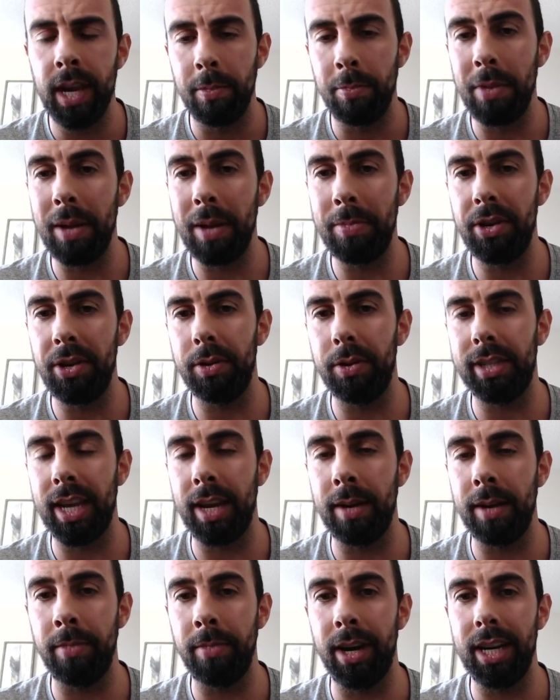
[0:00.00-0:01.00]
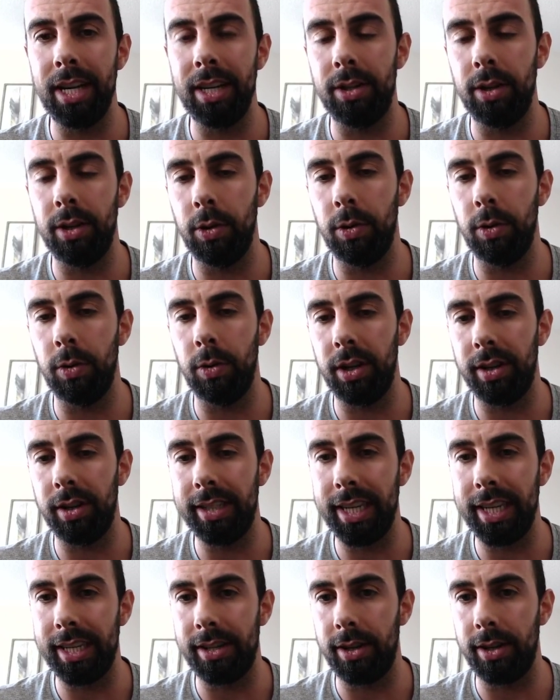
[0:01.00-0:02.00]
Maybe you sent money to your
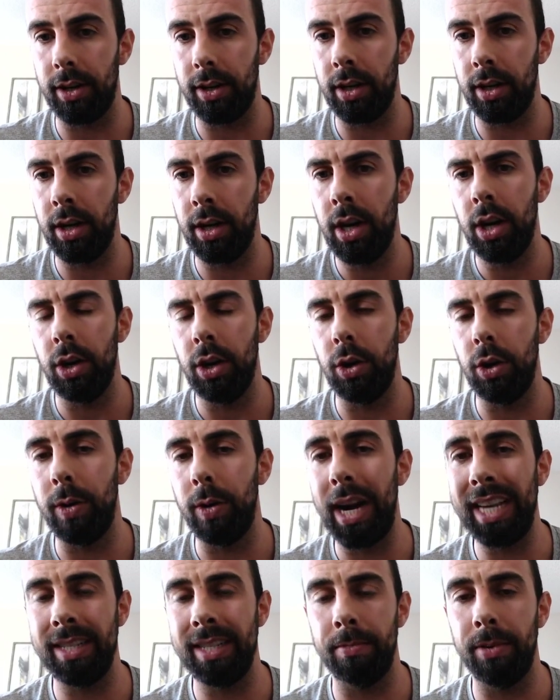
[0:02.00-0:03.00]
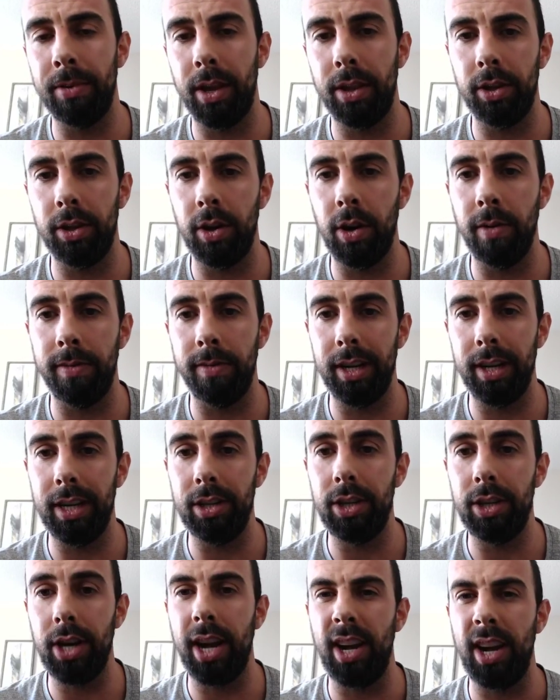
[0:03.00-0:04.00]
sister who has a brother over
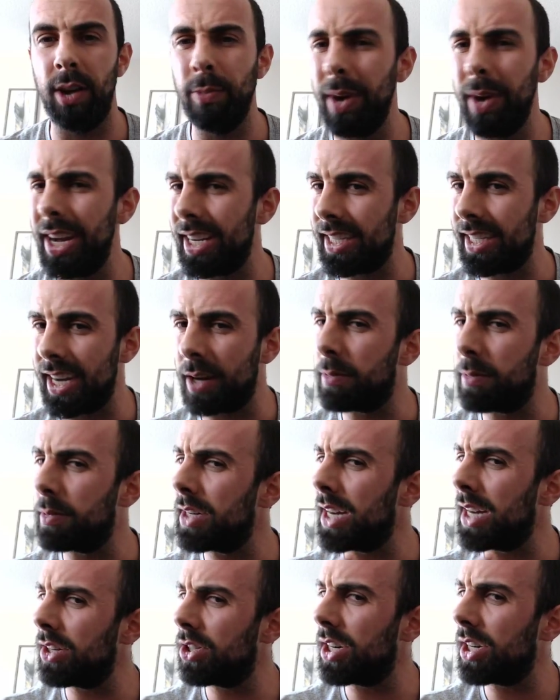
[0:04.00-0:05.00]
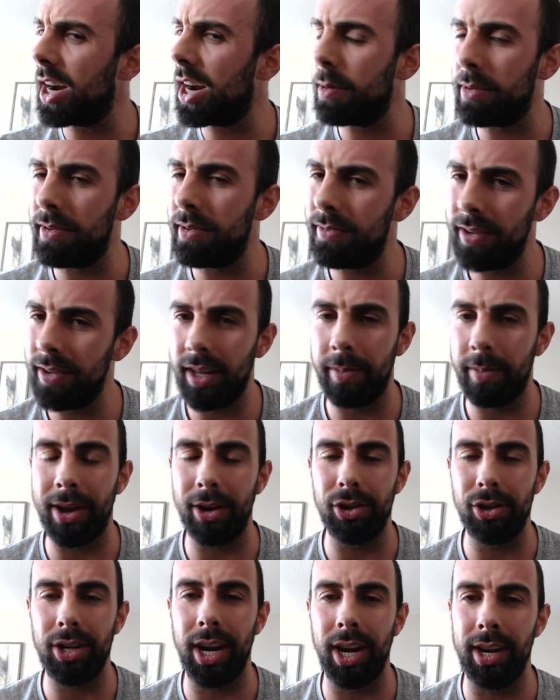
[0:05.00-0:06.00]
in China. Wait a sec, we're not sure how we feel
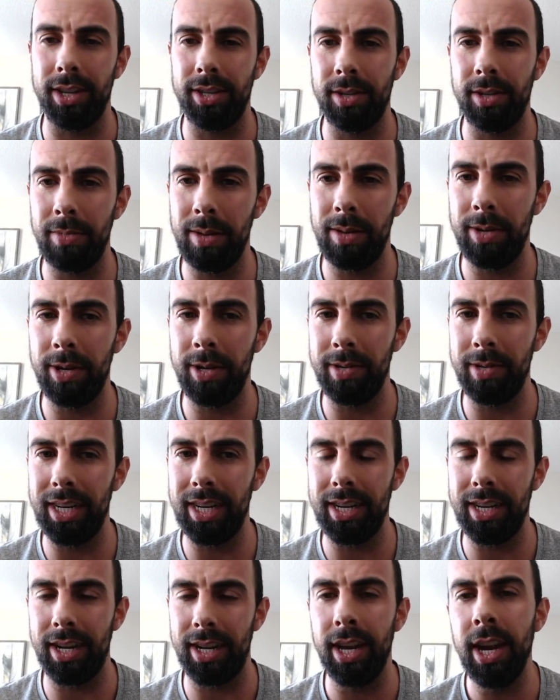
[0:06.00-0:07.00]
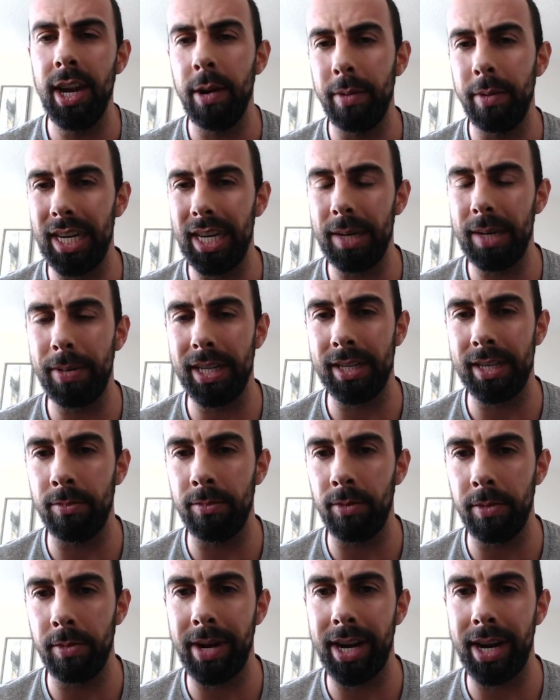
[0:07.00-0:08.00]
about China, so maybe we need to put some
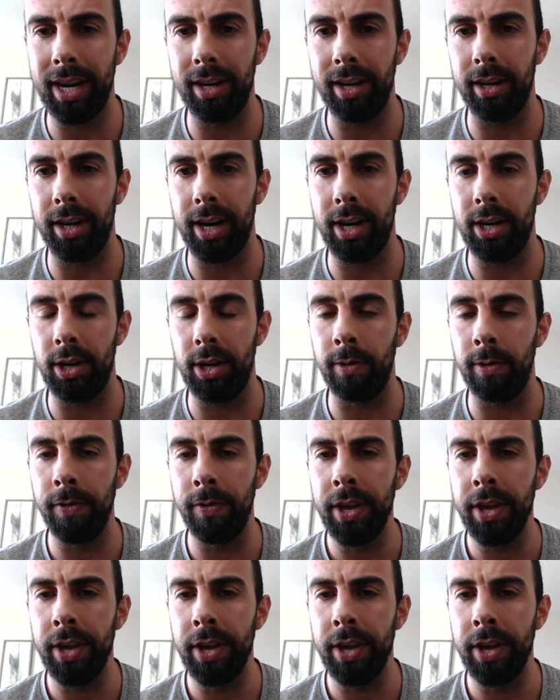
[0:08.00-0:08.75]
more monitoring on you.